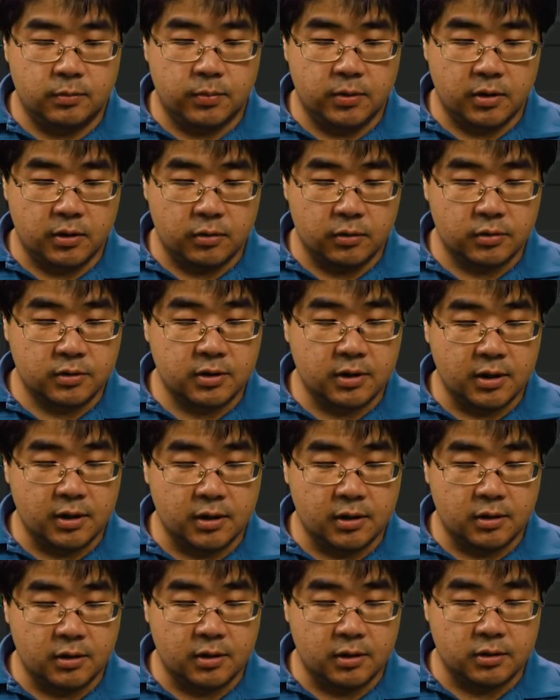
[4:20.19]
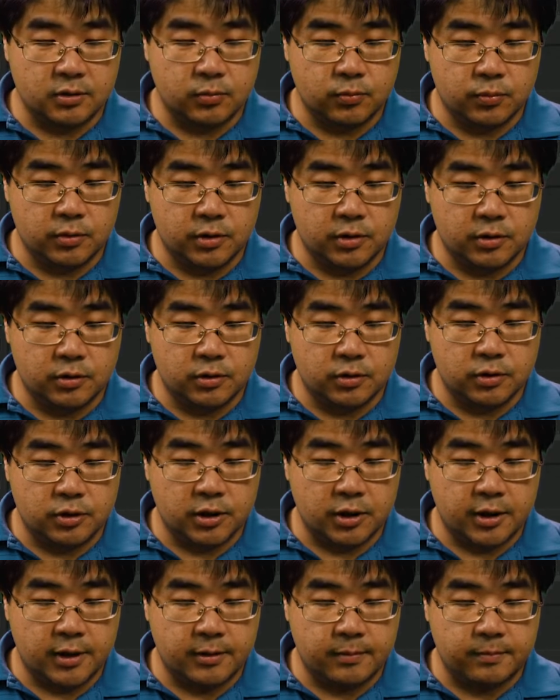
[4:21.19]
but it looks like it does a really good
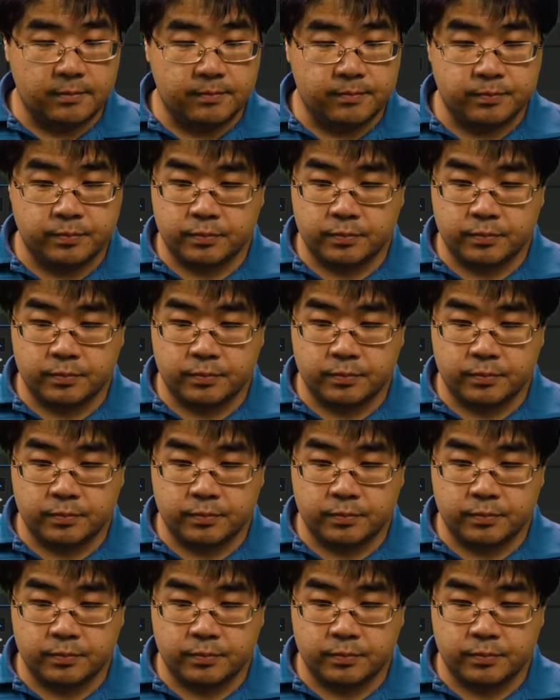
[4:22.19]
job.